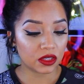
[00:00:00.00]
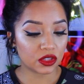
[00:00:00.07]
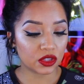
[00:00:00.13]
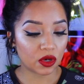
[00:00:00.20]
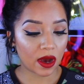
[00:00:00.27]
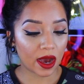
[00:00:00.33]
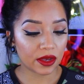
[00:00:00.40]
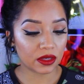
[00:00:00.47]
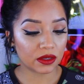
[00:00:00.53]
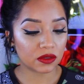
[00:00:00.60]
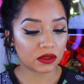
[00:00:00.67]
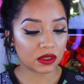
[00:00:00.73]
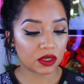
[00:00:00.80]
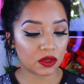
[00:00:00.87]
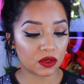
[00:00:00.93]
So how you
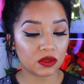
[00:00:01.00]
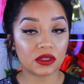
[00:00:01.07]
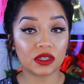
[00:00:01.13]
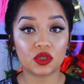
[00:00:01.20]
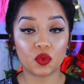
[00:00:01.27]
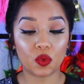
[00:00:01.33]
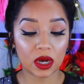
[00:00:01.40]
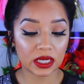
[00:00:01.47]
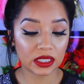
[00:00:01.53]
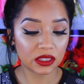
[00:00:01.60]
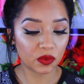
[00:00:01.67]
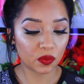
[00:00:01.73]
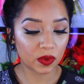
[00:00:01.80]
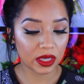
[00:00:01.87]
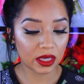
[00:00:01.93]
use it, you use it
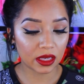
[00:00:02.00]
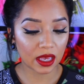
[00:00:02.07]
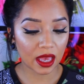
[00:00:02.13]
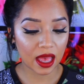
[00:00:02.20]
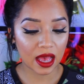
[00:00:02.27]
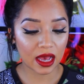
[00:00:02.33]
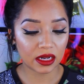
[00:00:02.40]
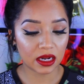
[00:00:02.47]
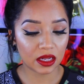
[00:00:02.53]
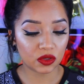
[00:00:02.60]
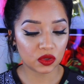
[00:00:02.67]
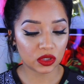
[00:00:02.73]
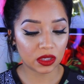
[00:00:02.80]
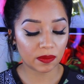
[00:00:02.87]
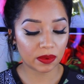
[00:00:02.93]
twice a week, and
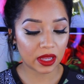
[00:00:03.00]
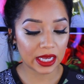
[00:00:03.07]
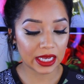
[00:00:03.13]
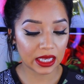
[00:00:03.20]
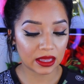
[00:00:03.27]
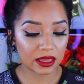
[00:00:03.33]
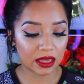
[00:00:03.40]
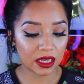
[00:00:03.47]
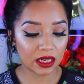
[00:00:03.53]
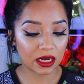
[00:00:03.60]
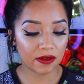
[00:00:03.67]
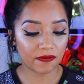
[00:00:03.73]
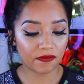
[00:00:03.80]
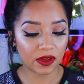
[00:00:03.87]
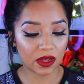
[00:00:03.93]
you just apply a
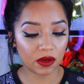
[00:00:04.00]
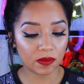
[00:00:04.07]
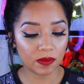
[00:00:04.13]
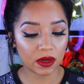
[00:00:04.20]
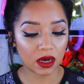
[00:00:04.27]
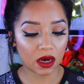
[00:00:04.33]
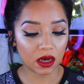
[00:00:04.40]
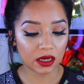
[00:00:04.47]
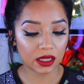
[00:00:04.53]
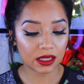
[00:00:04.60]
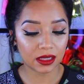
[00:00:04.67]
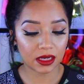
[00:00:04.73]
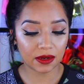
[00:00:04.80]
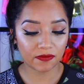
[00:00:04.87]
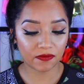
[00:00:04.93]
thin film on a
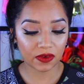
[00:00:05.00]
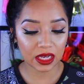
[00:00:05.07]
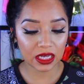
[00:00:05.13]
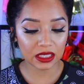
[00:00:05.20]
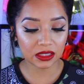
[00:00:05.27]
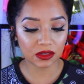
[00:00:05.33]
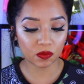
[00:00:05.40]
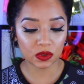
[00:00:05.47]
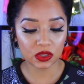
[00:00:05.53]
clean face.